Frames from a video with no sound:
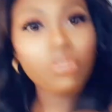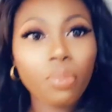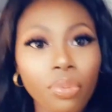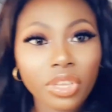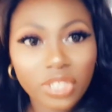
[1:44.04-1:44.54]

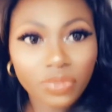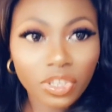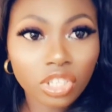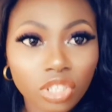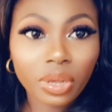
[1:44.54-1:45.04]

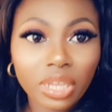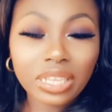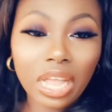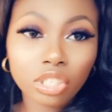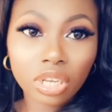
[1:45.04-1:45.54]
breastfeed, you might
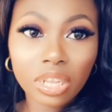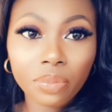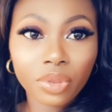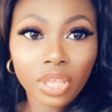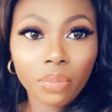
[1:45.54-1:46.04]
actually
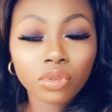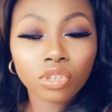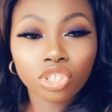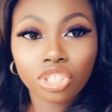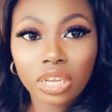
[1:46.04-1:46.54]
be able to
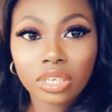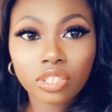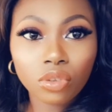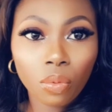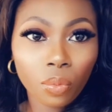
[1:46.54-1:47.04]
shed
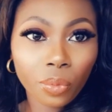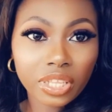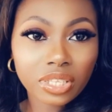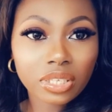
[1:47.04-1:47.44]
some weight.